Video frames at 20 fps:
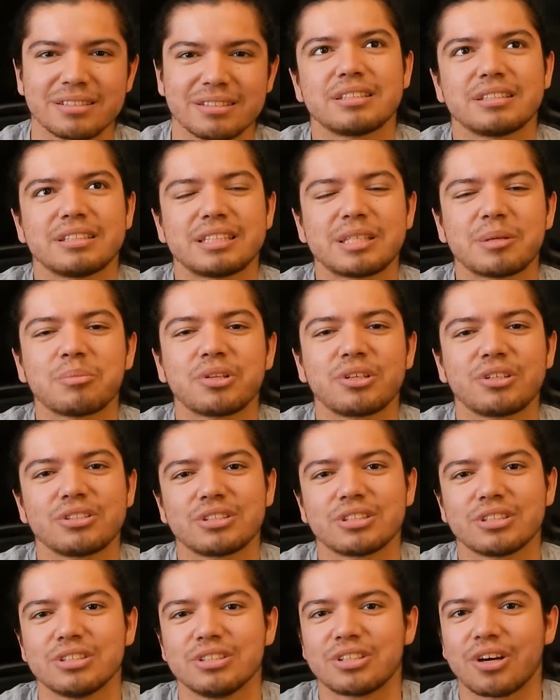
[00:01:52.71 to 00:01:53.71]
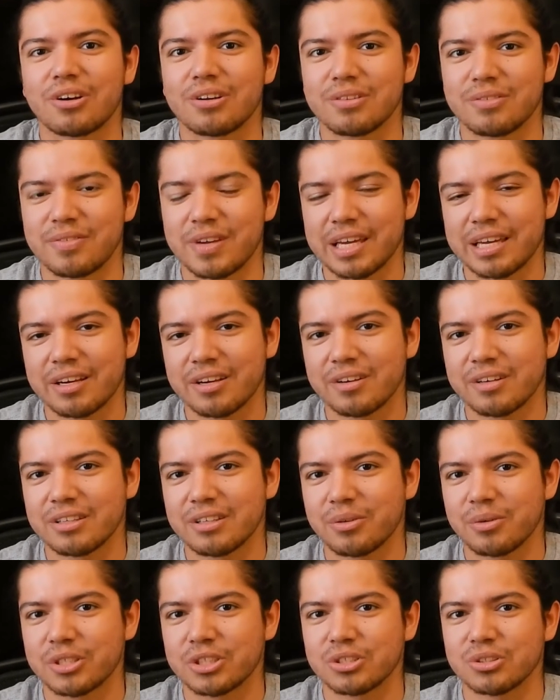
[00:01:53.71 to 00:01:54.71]
Similar to Darth Vader in the
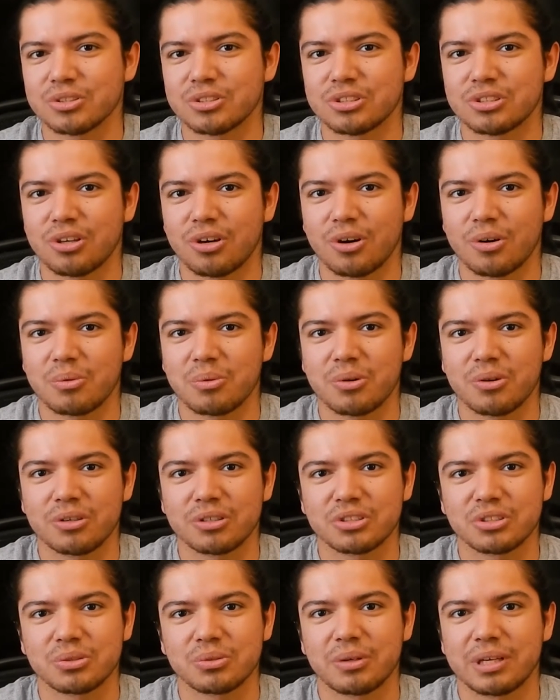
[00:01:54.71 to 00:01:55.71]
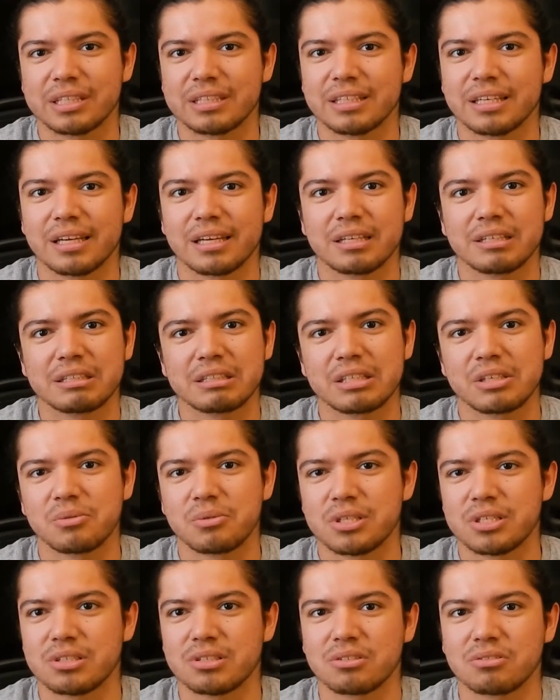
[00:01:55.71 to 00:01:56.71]
original Star Wars, who I think
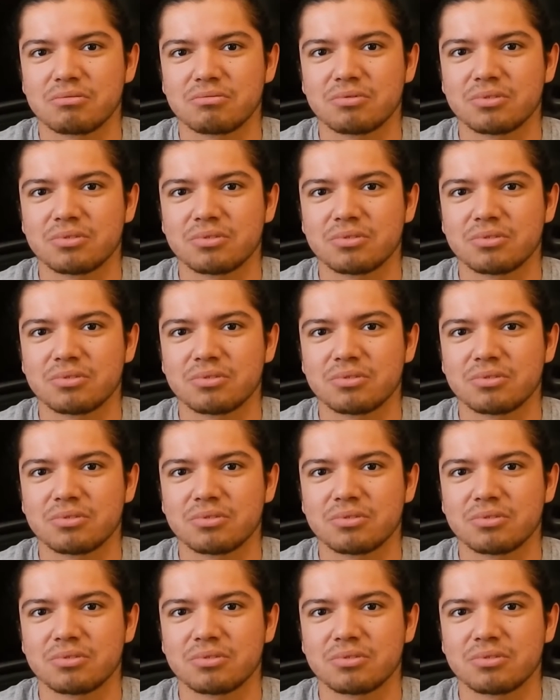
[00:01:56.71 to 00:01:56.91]
was